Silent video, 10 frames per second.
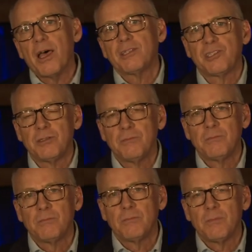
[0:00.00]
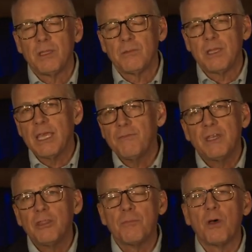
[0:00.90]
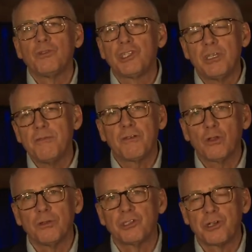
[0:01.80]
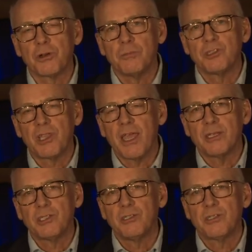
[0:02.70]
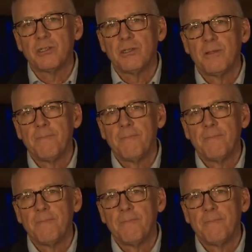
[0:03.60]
us, even in the most difficult circumstances